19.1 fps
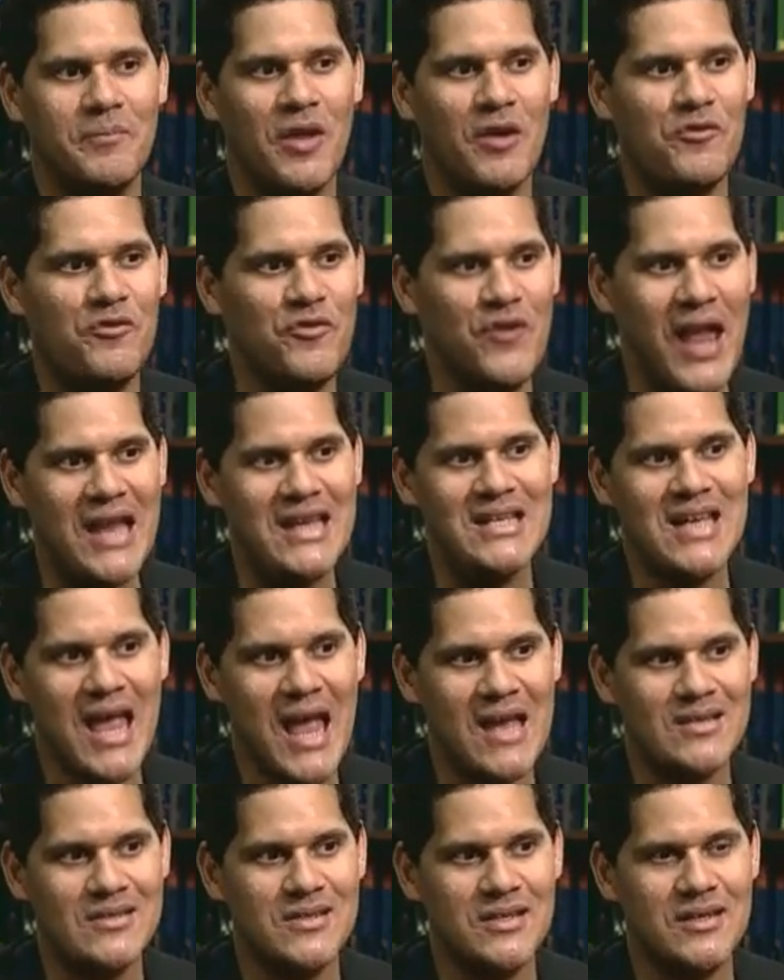
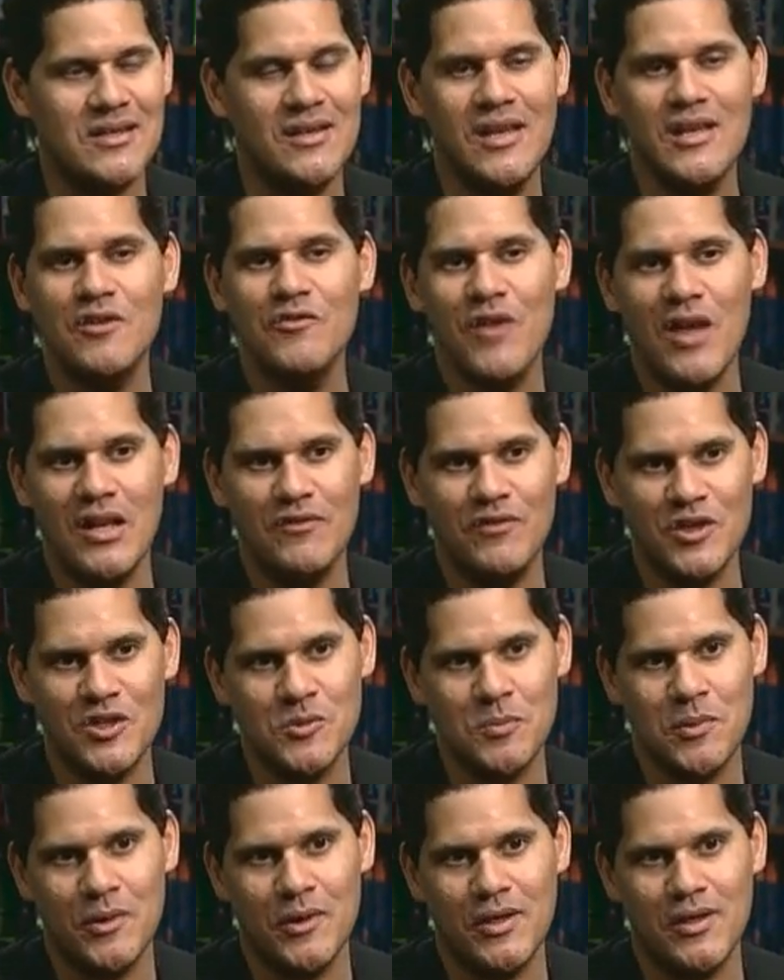fantastic, innovative
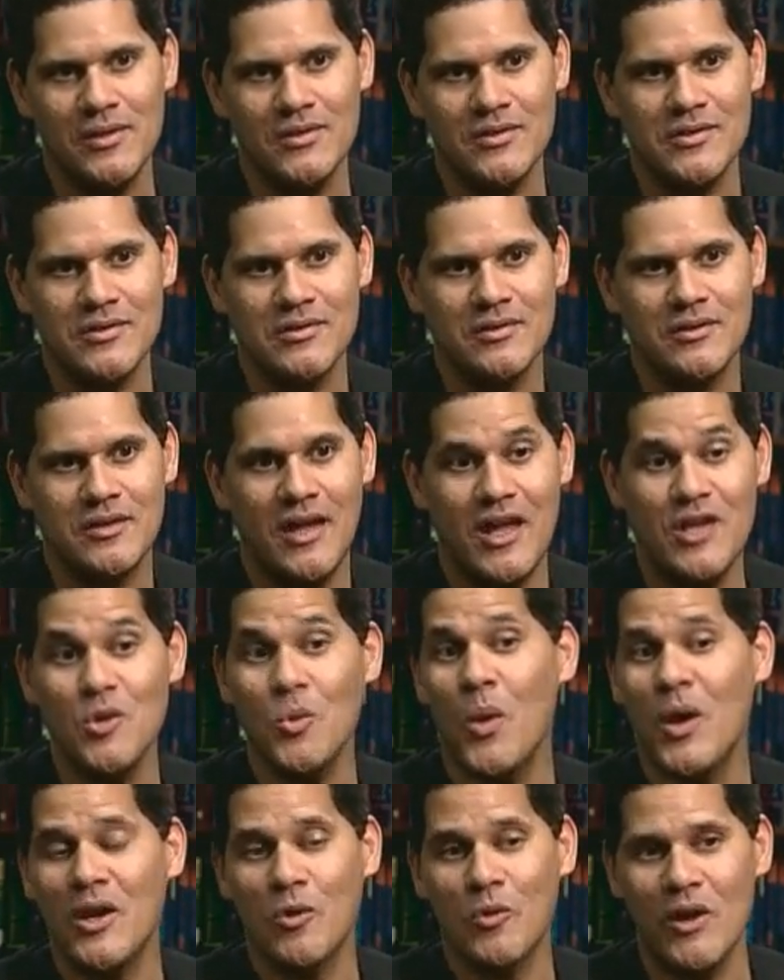experience, and you
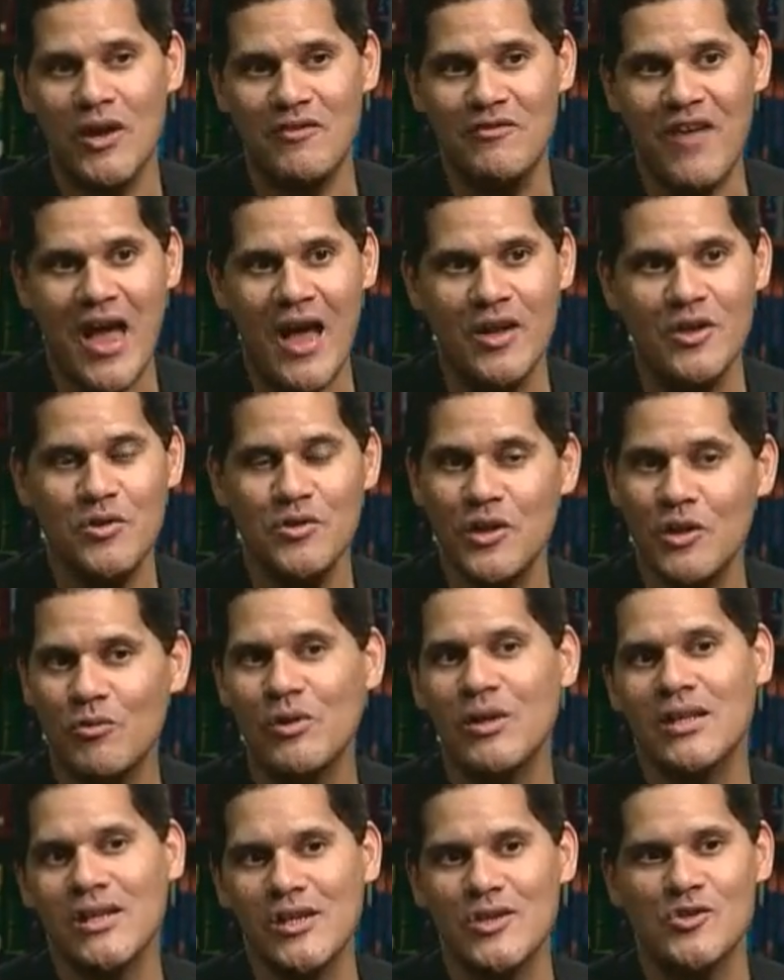want a great value, there
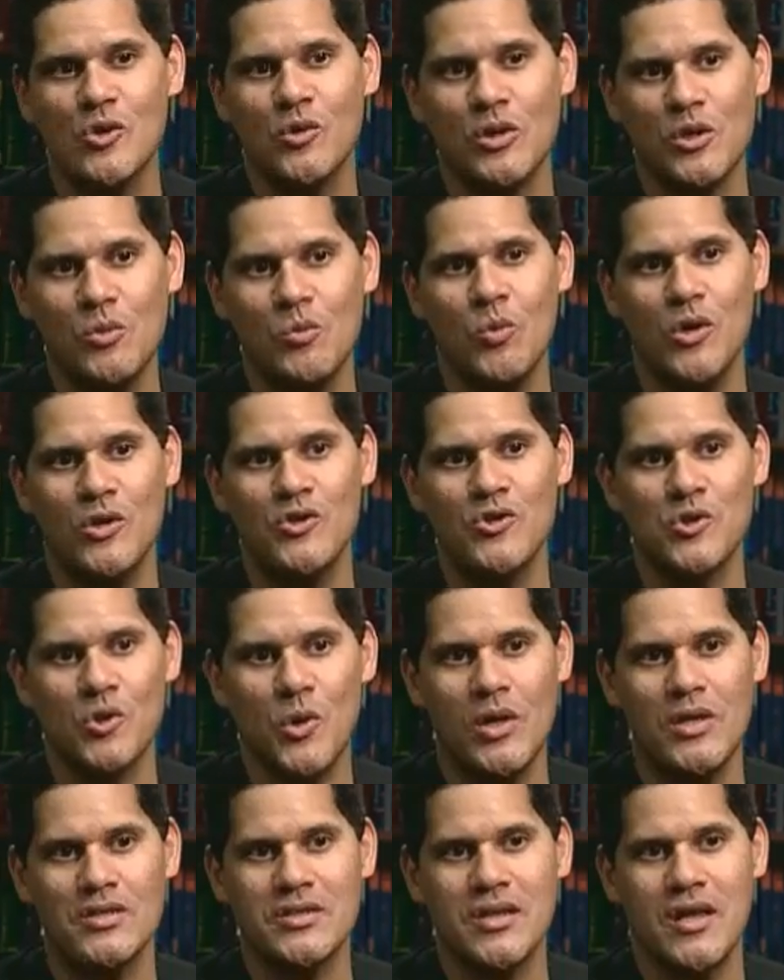really is only one
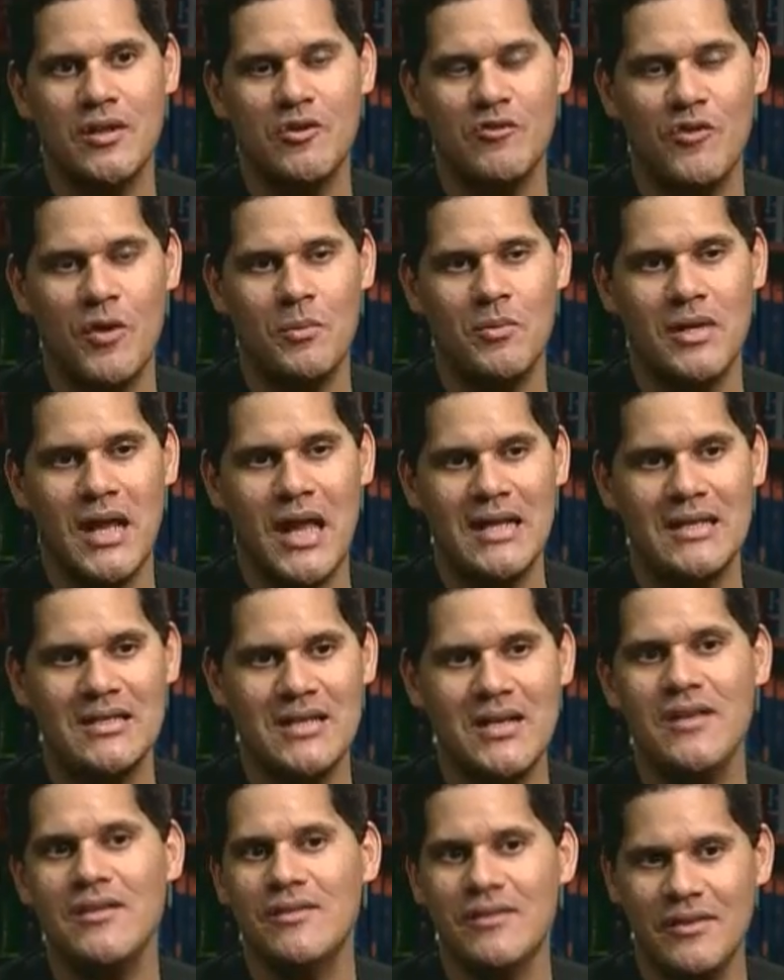choice on November
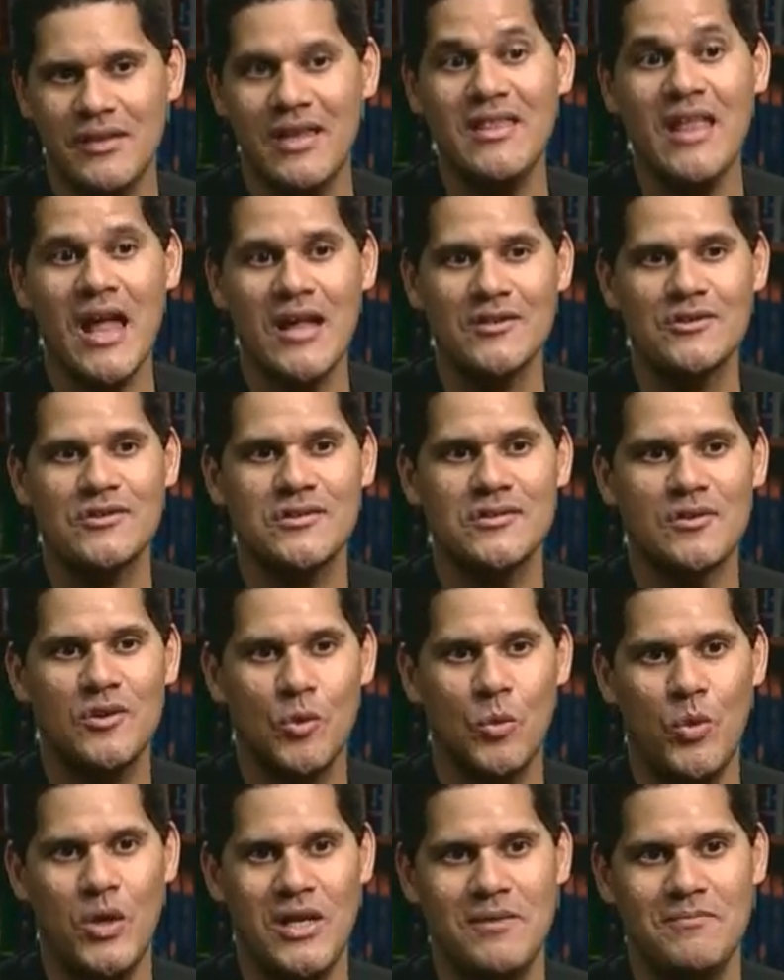19th, and that's the
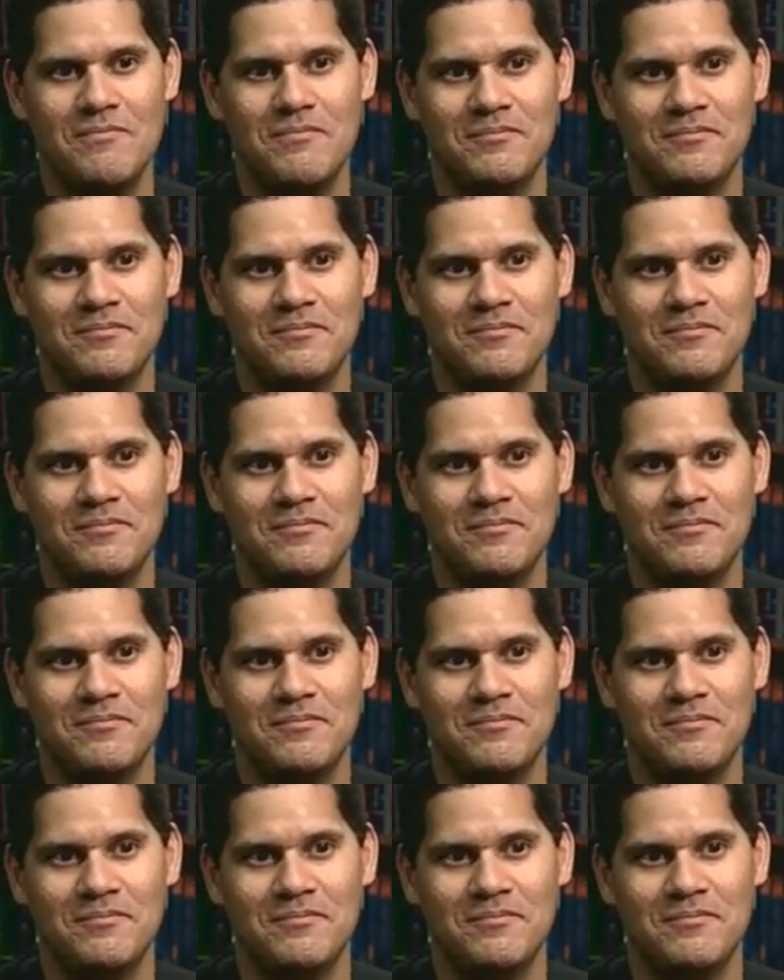Wii.